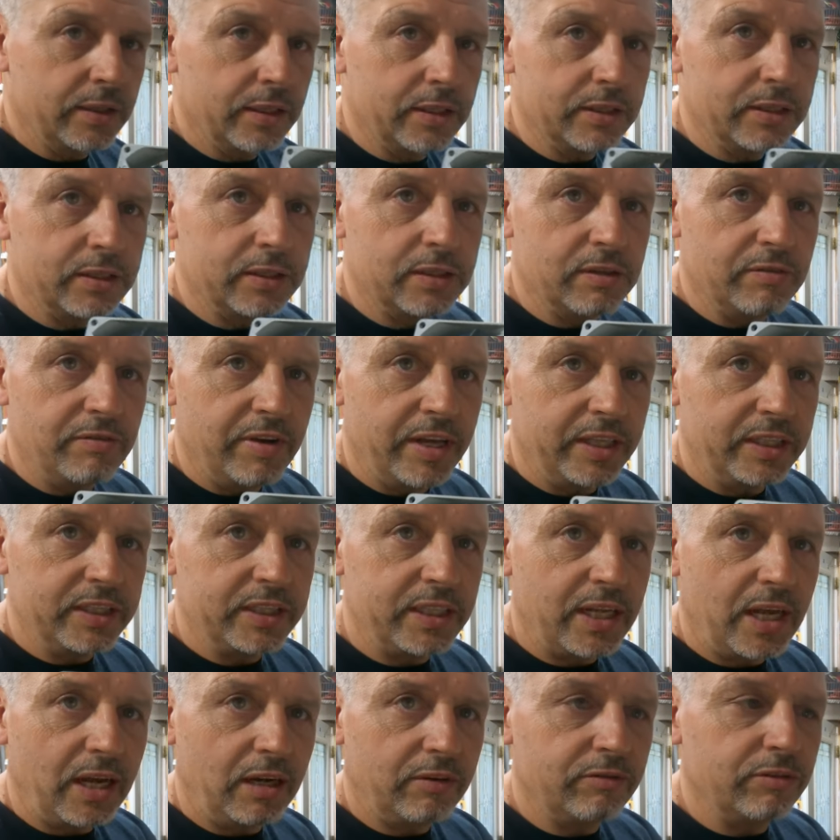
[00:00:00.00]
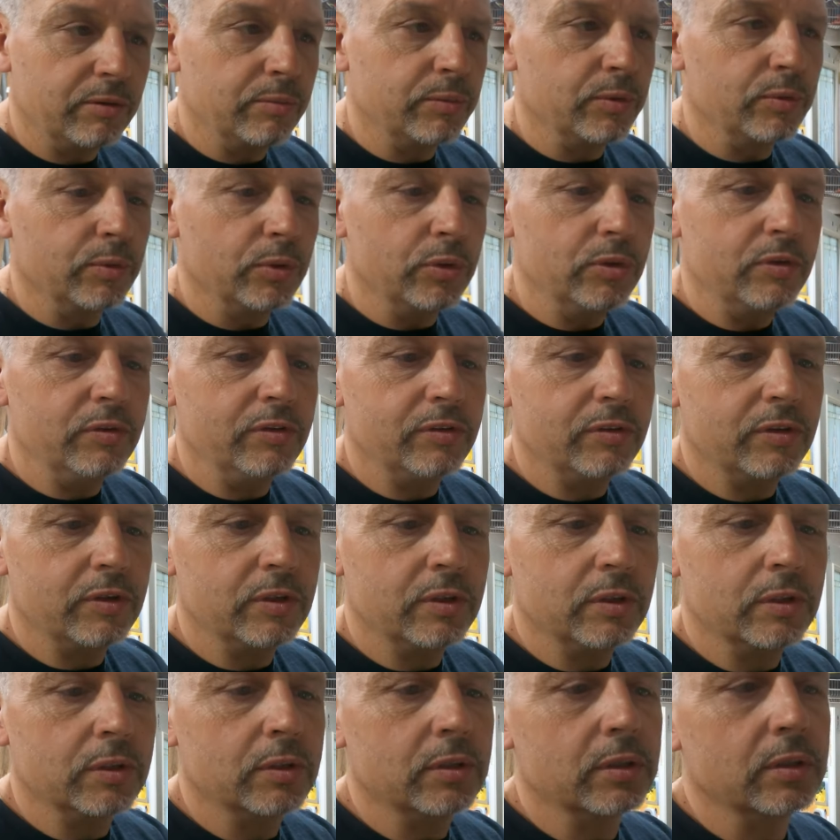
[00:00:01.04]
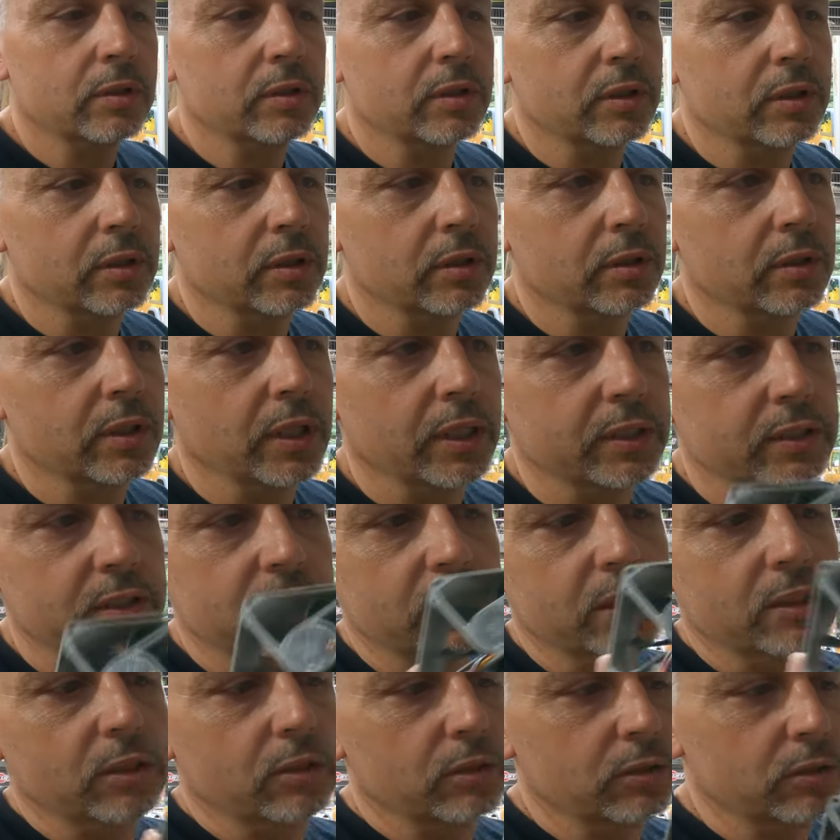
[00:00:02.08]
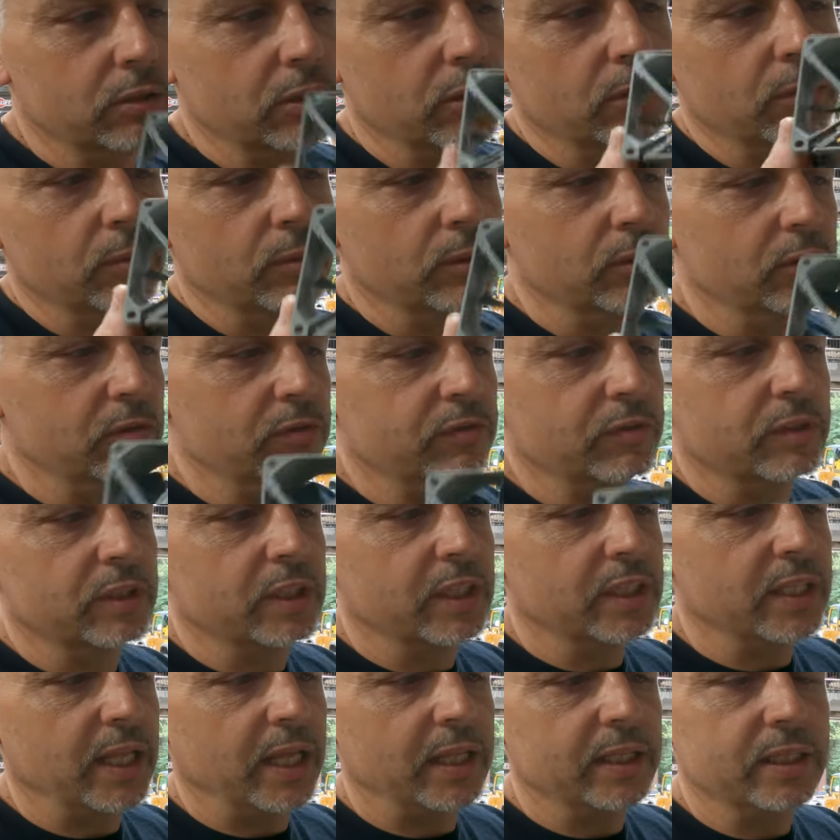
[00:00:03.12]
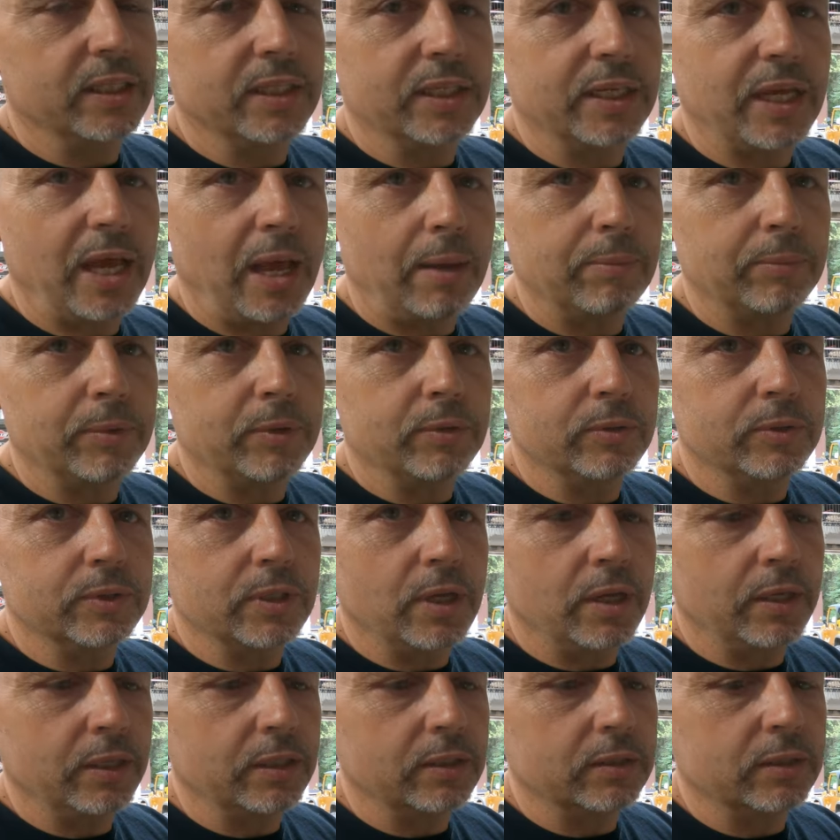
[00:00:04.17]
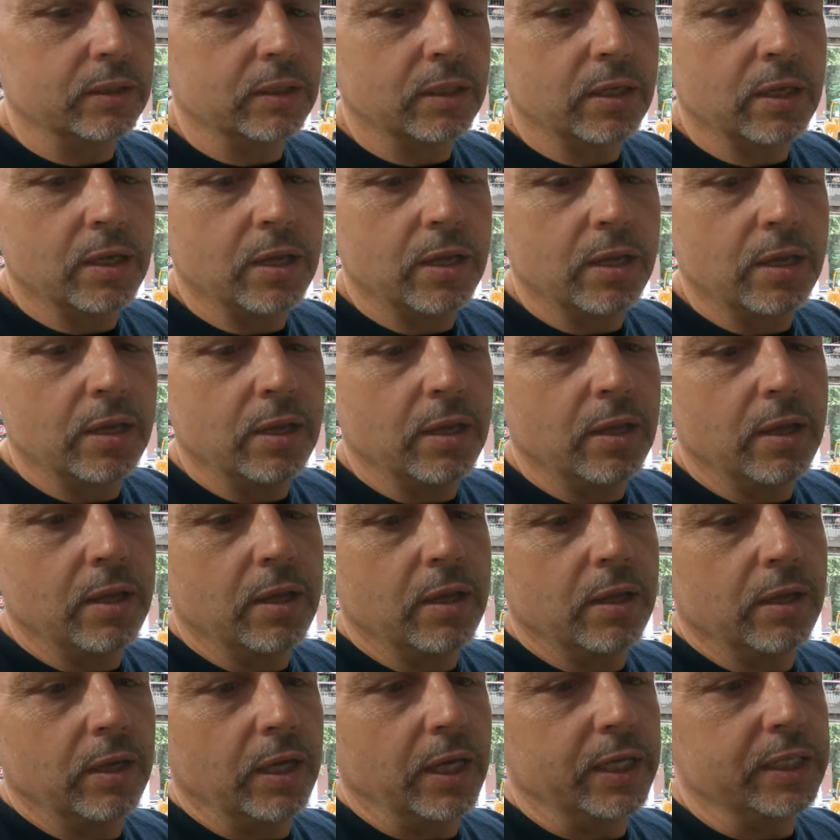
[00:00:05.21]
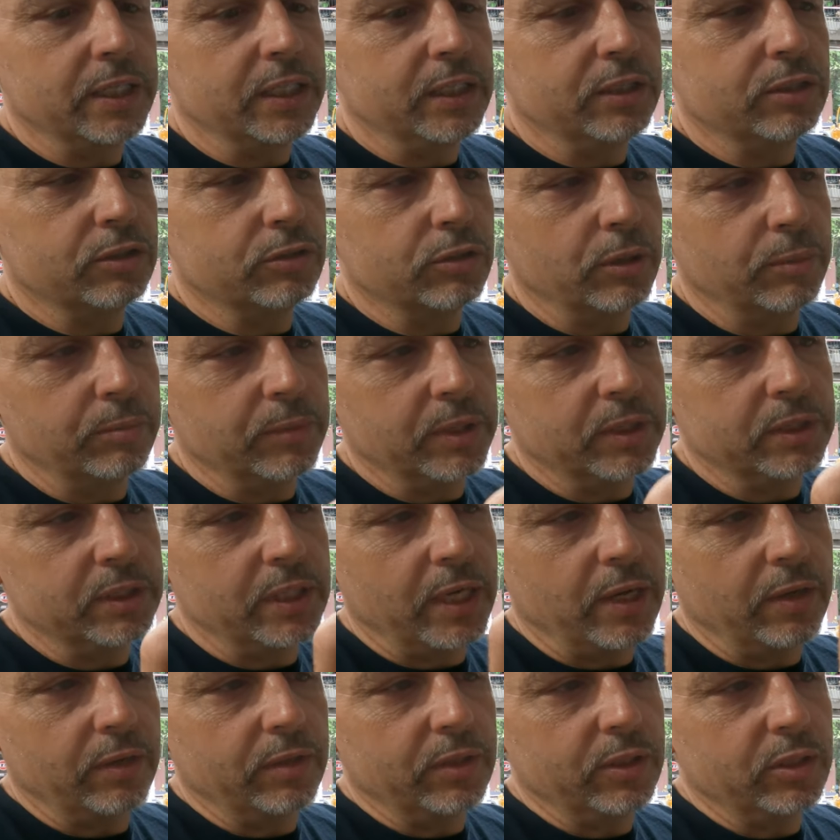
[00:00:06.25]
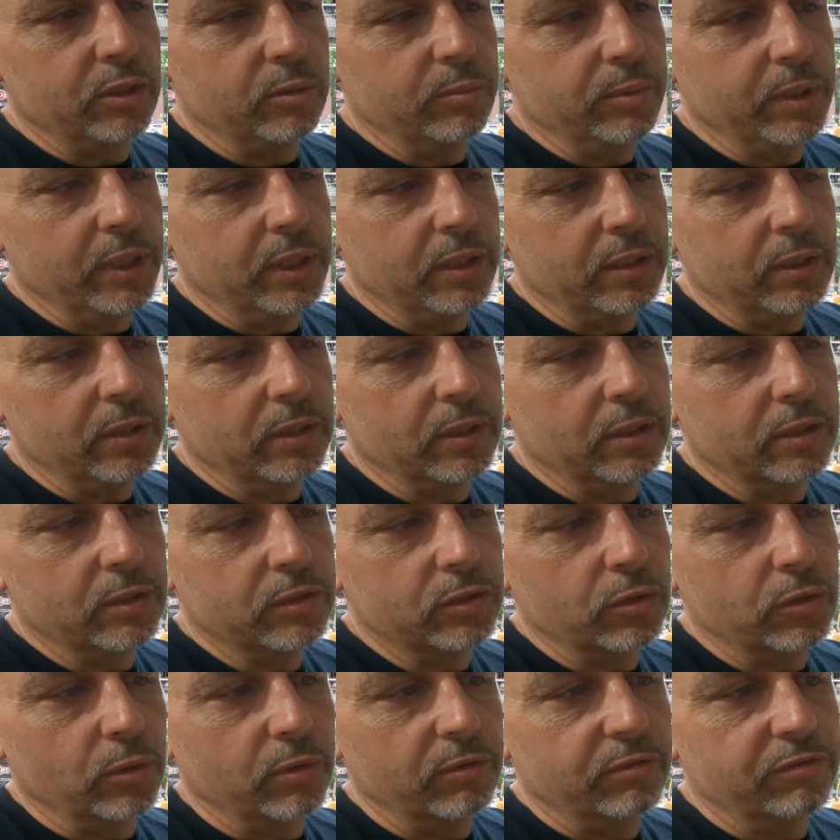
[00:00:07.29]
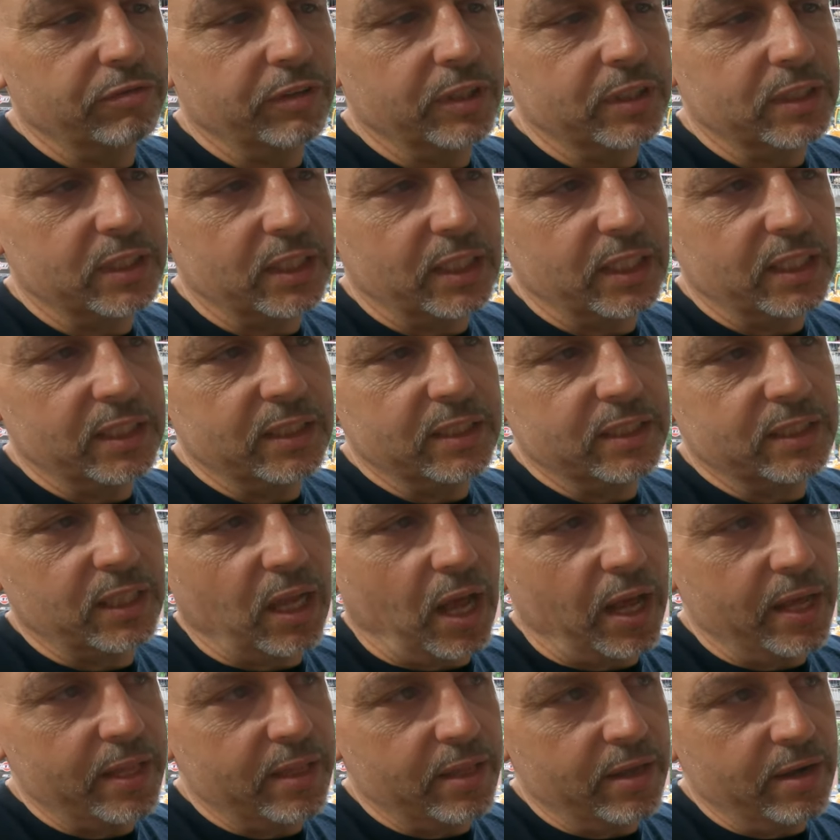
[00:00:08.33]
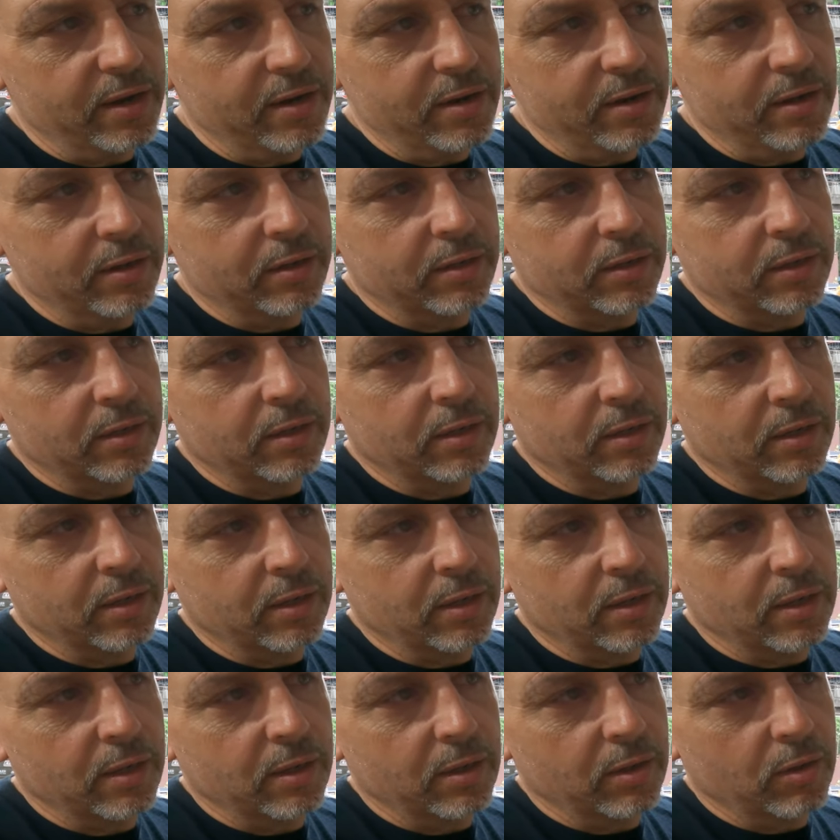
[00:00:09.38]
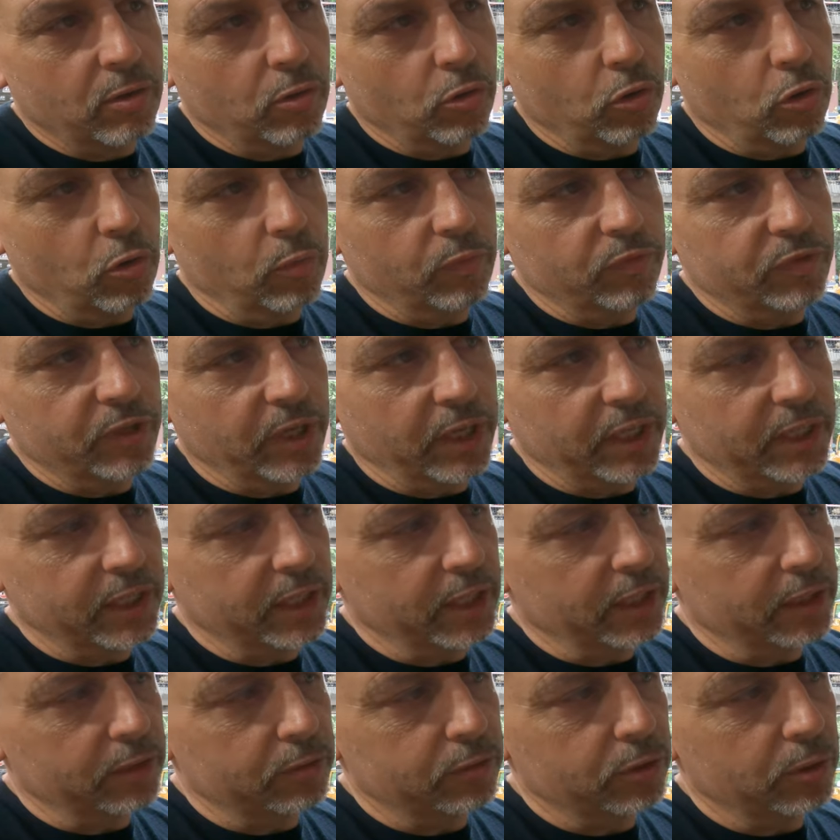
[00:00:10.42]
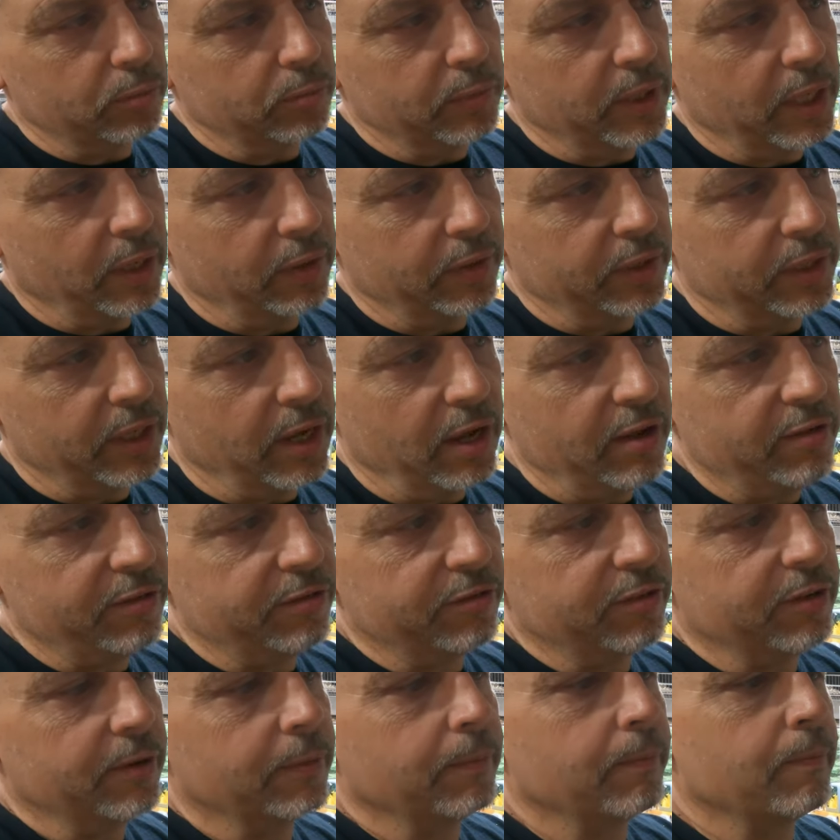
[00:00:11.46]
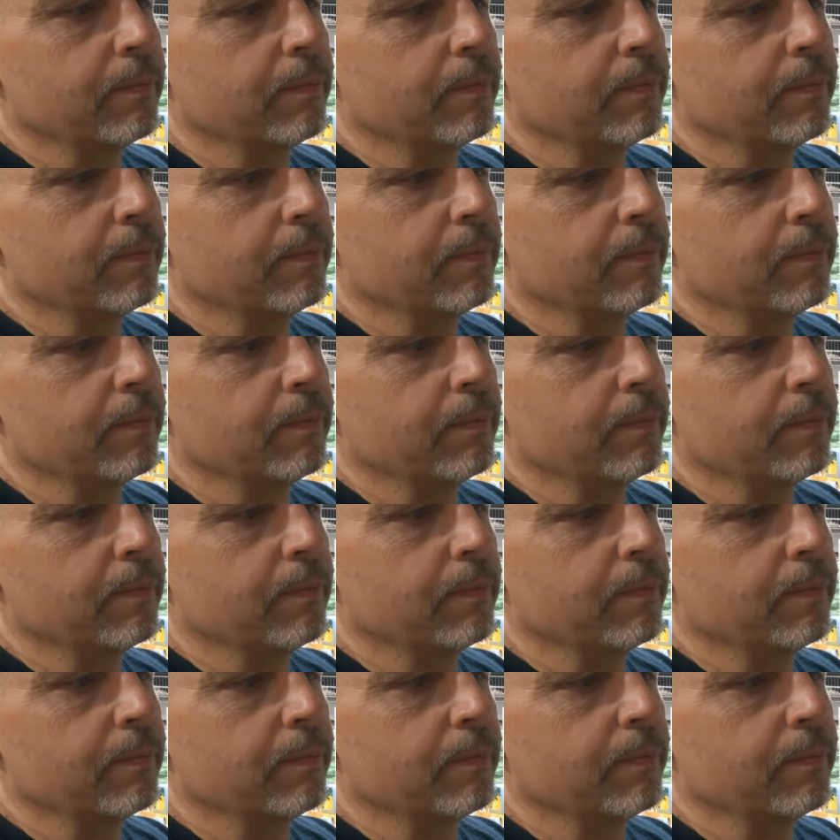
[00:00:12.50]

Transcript: this is the vent stack from the roof. That seals to the roof and then that little cap goes on it. I need to trim this down a little bit so it fits inside there. Hopefully I can get it trimmed down enough.